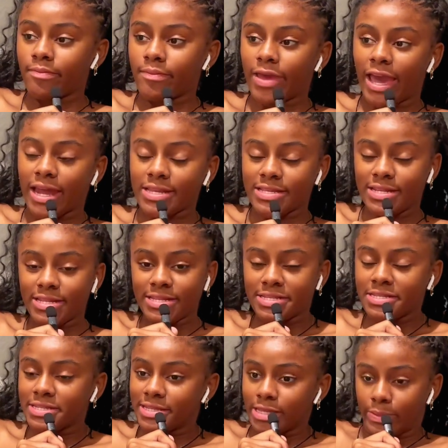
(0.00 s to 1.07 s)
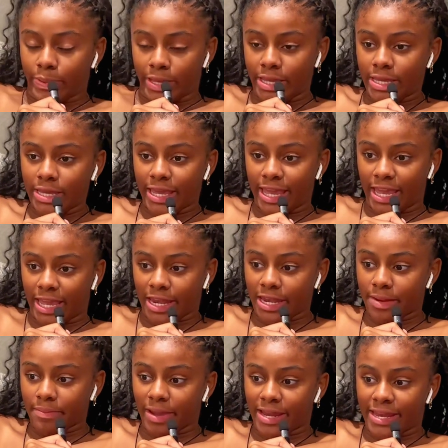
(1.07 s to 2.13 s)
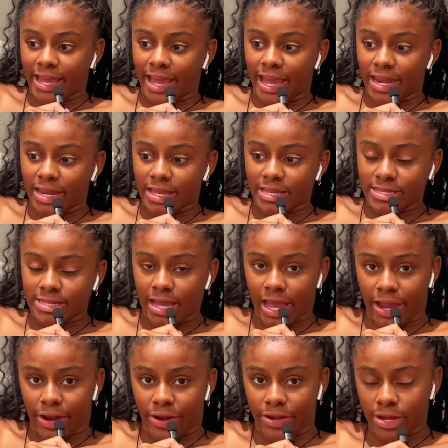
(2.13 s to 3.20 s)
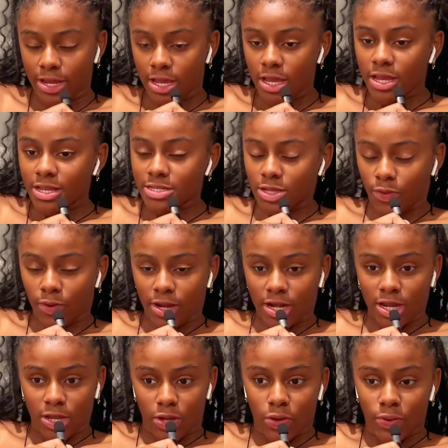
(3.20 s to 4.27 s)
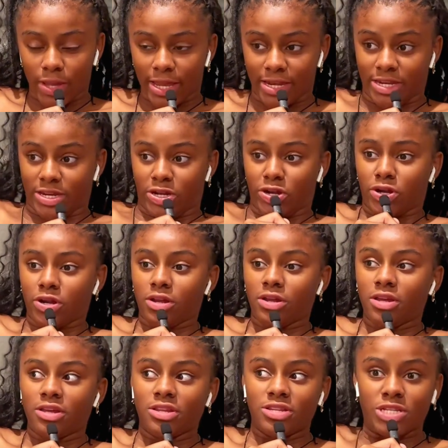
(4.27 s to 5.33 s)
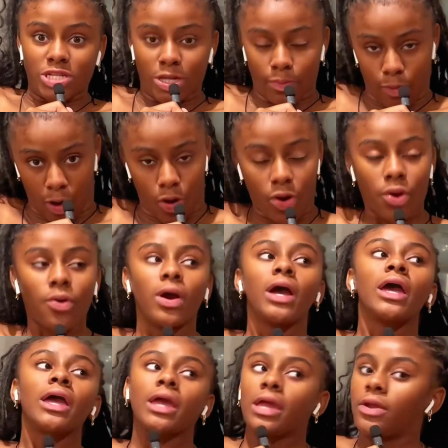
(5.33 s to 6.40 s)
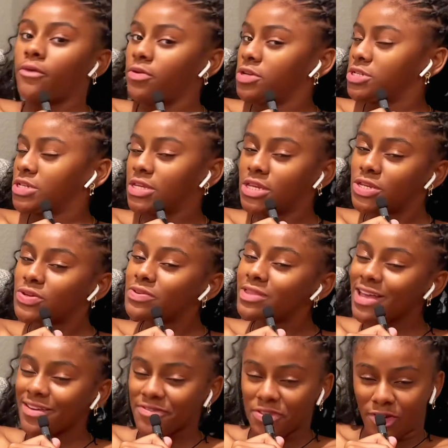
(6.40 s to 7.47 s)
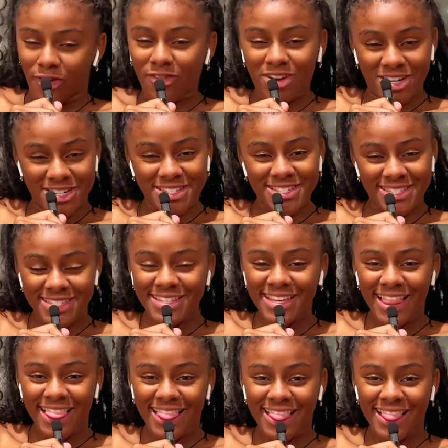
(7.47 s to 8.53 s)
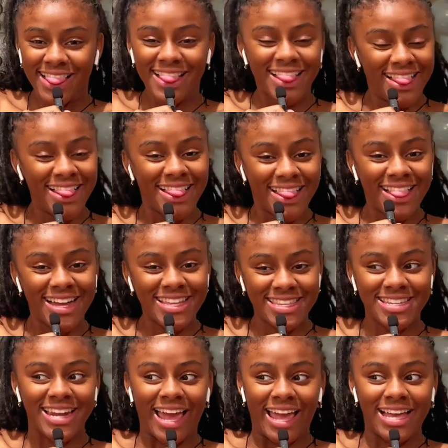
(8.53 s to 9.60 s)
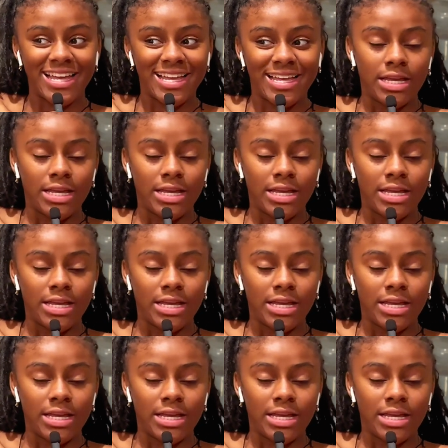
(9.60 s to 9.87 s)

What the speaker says: Addison is sleeping and my dad is tired. So we're going to go get dinner tomorrow and we're just going to do leftovers tonight.